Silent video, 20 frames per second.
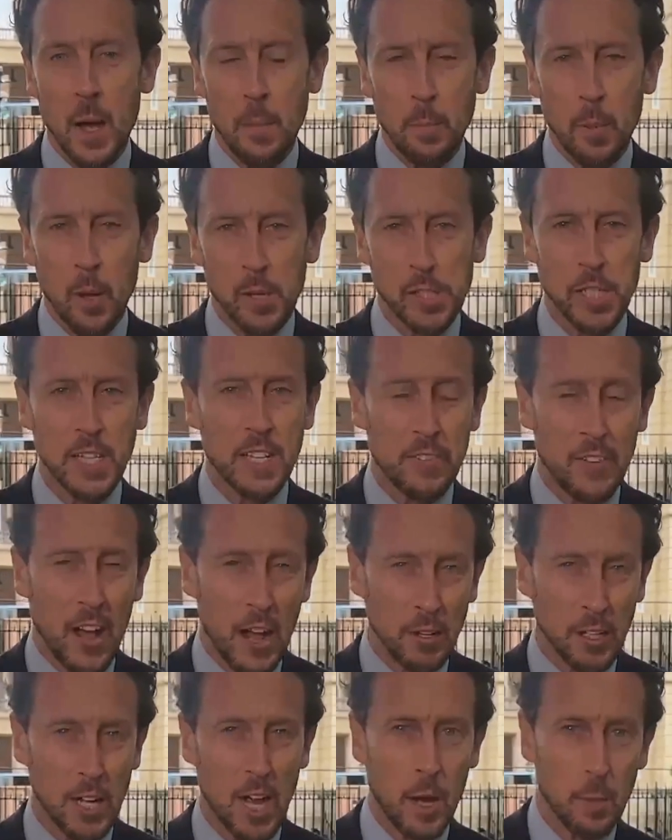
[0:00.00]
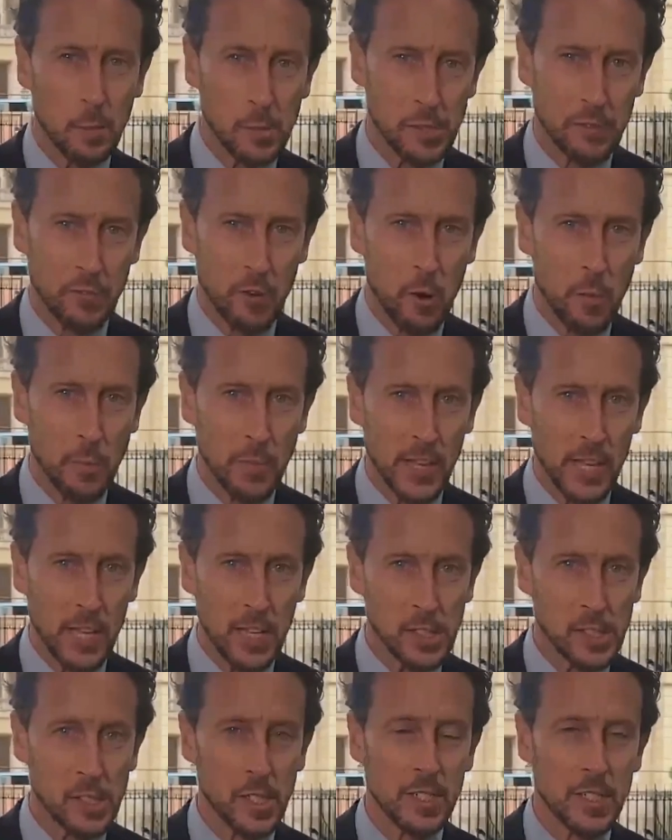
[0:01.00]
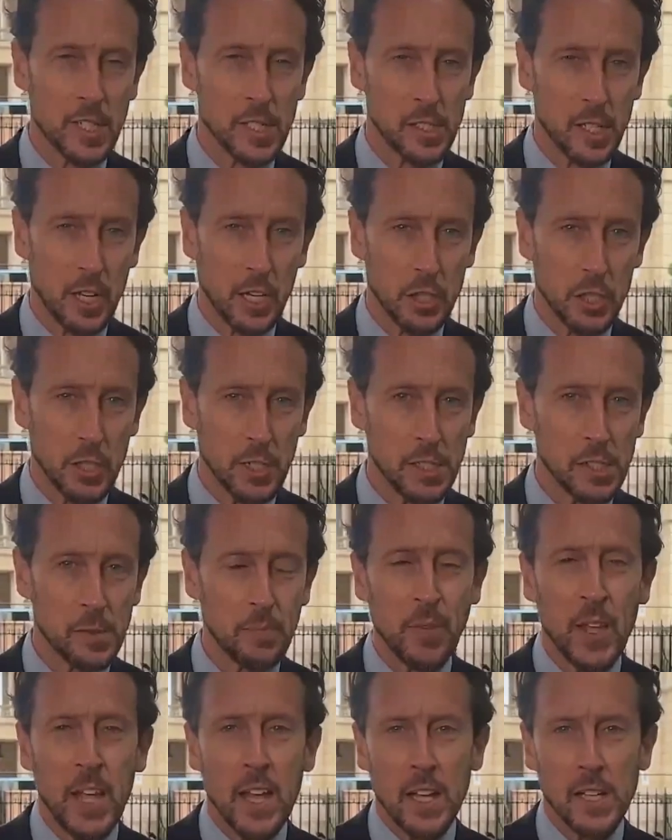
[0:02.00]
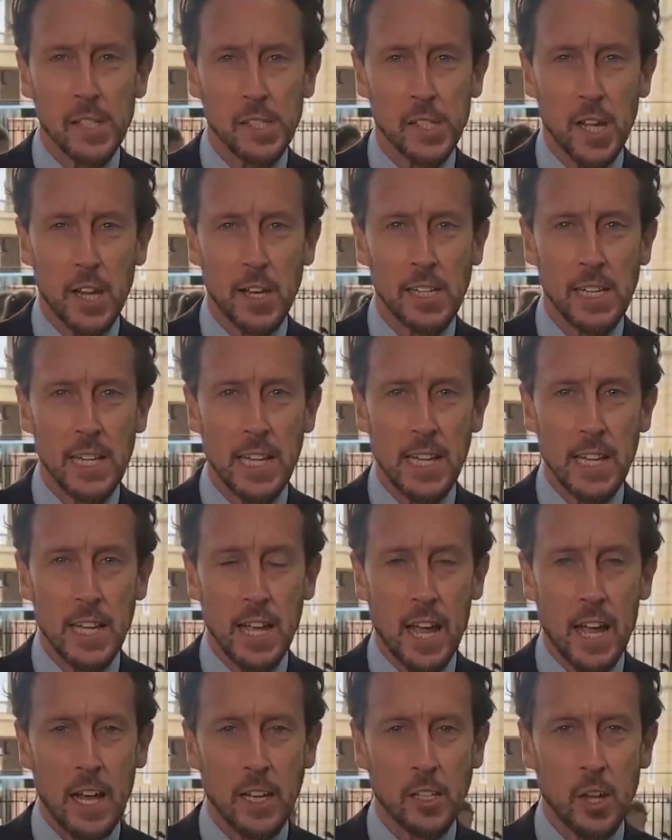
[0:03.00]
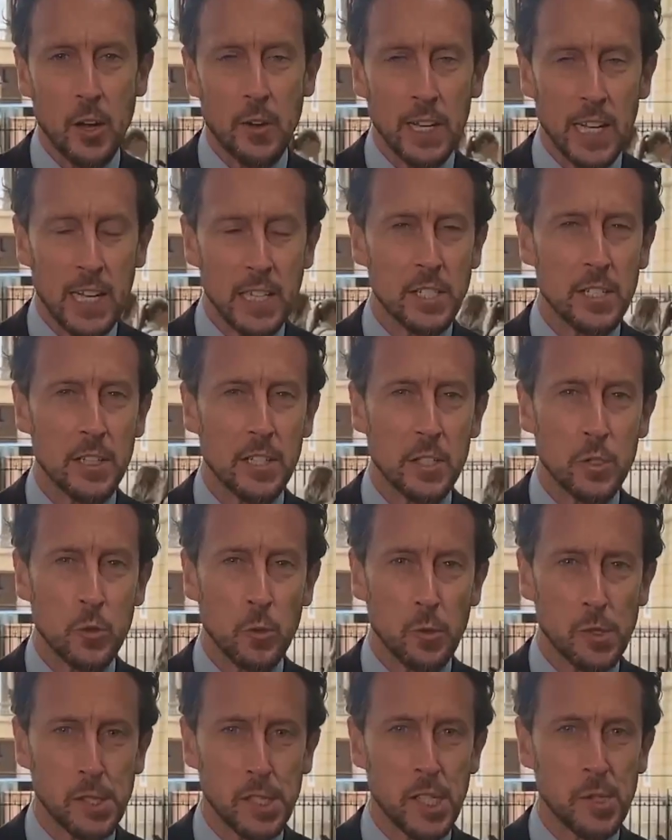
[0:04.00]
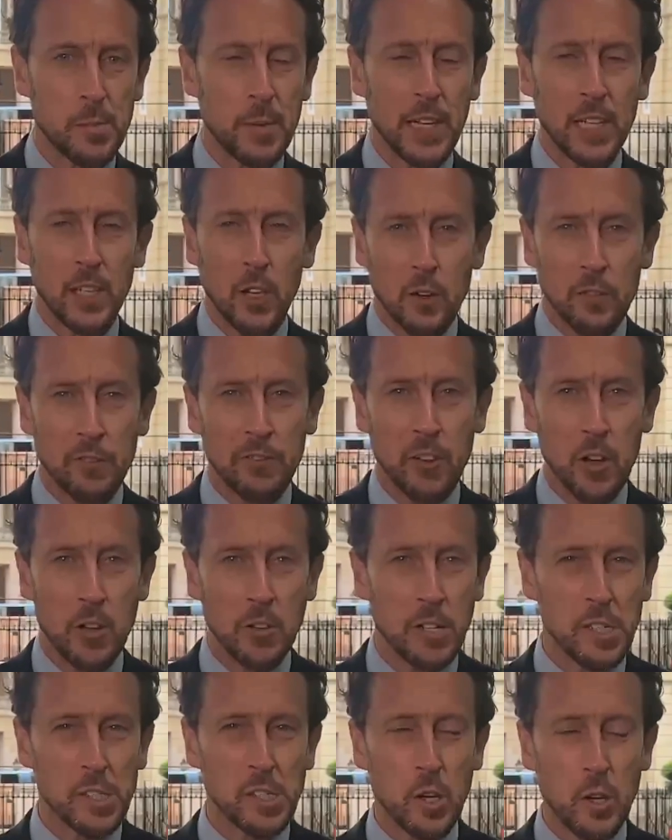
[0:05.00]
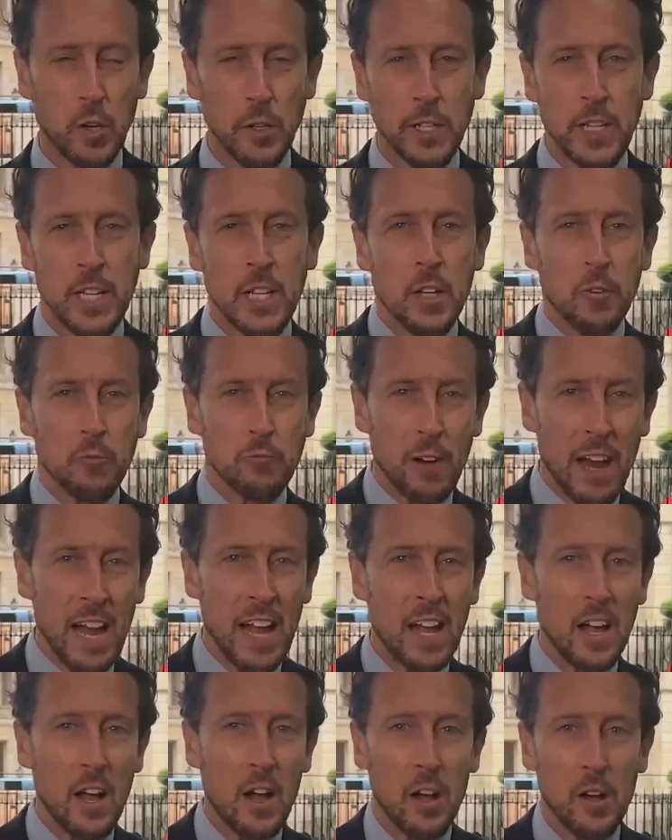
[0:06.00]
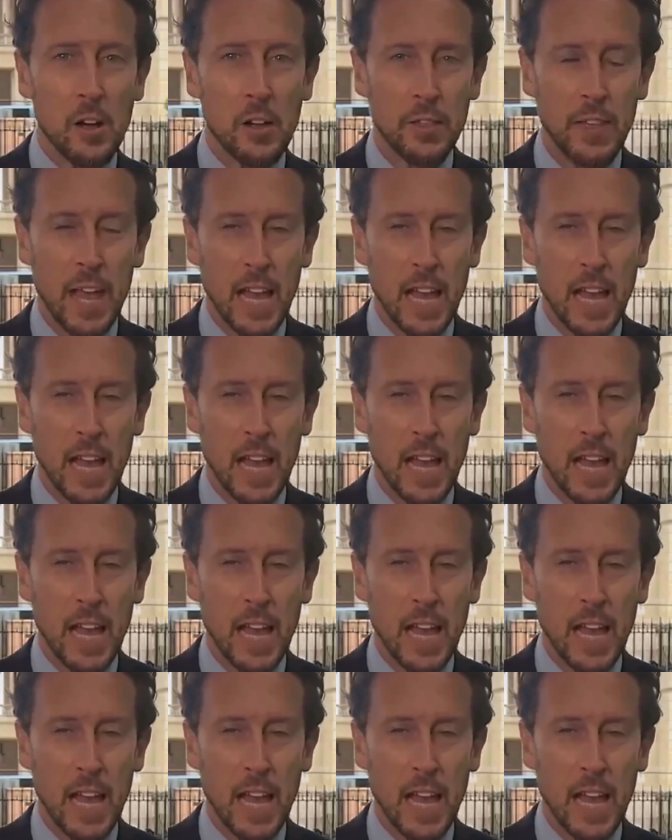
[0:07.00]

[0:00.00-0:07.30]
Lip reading: positive outcomes from these discussions. Certainly, going into the talks, there's been a lot of focus on rare earth